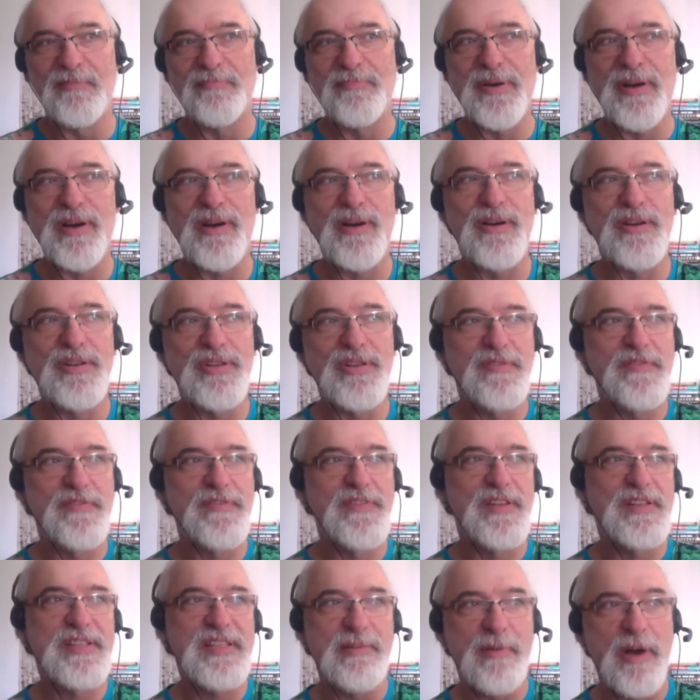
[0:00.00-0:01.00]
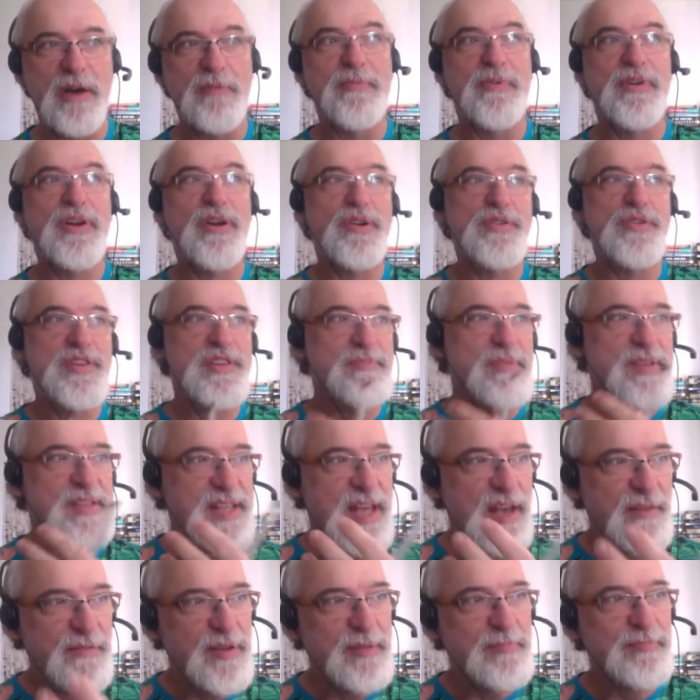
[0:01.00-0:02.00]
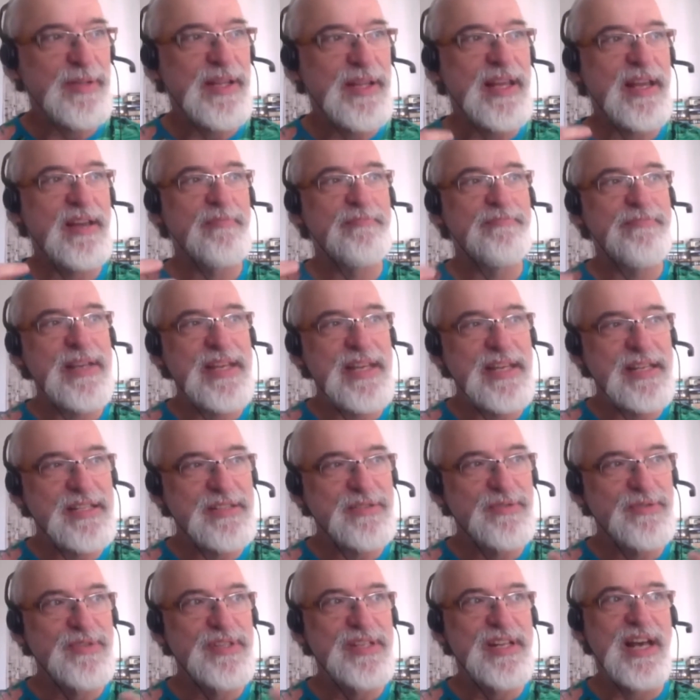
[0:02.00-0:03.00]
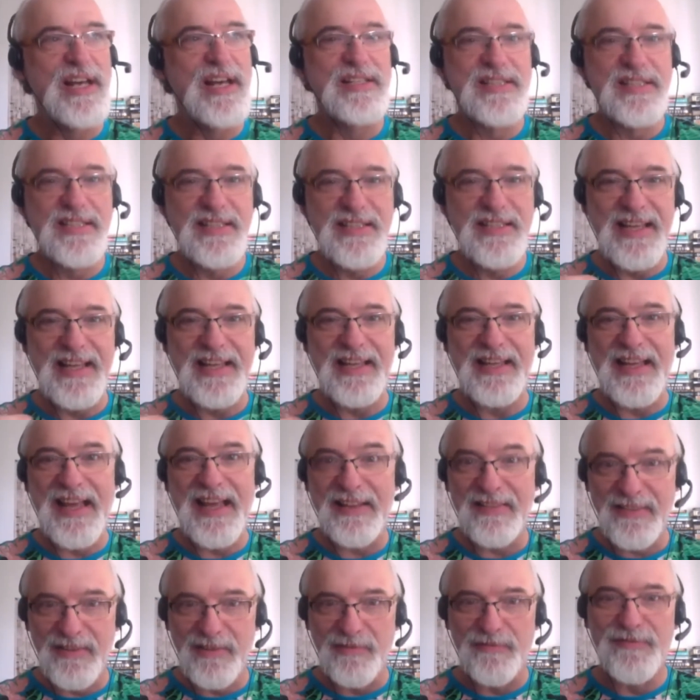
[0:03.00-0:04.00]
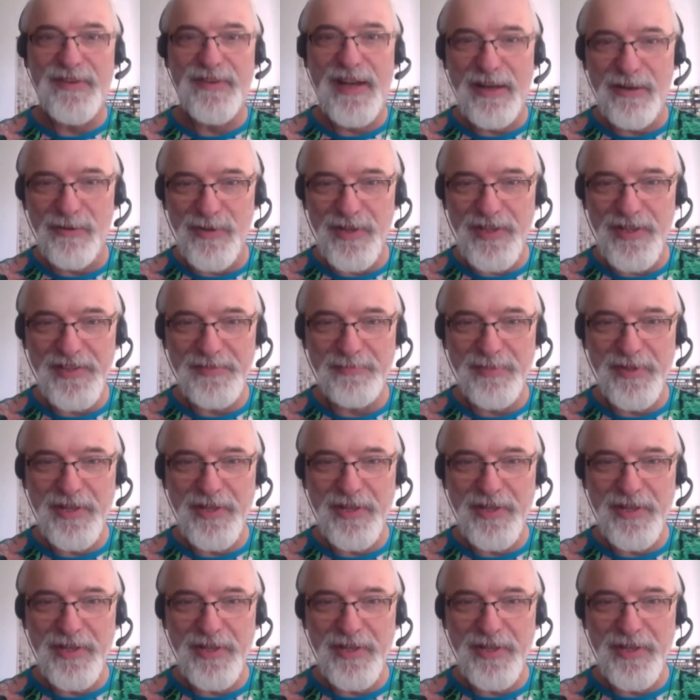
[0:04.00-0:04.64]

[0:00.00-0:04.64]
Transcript: part of the team? How cautious must every player be to not get the virus?